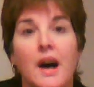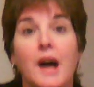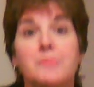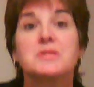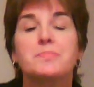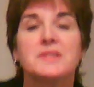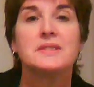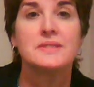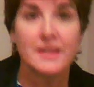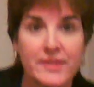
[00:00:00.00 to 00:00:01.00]
I'm
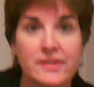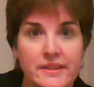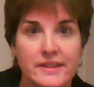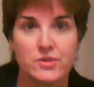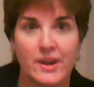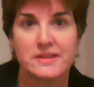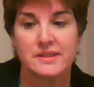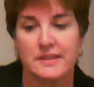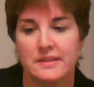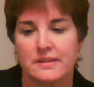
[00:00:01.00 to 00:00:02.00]
specifically
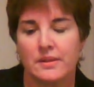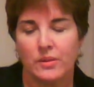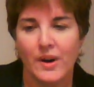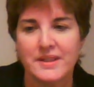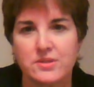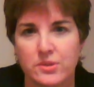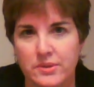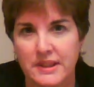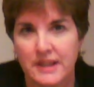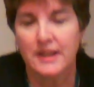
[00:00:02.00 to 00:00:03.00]
addressing the lawsuit.
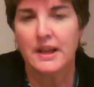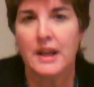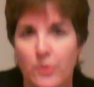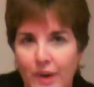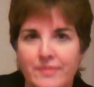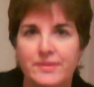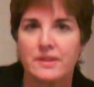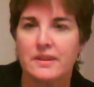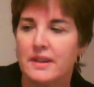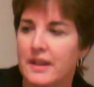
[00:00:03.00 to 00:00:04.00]

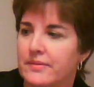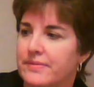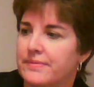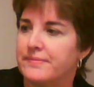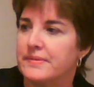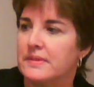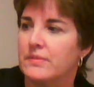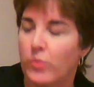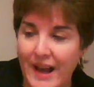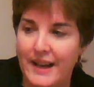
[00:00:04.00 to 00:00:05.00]
However, I've
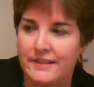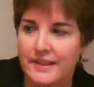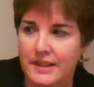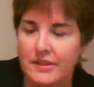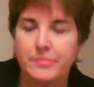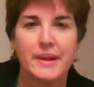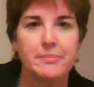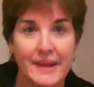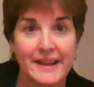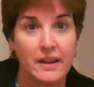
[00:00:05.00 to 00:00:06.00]
read that there have been
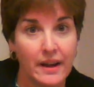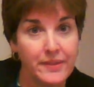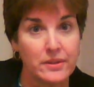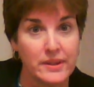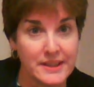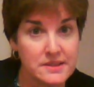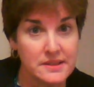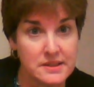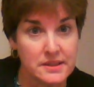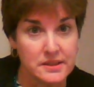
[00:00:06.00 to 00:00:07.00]
many other
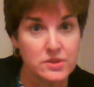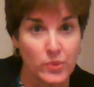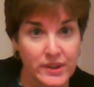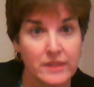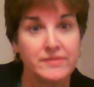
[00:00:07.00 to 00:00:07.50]
instances where you've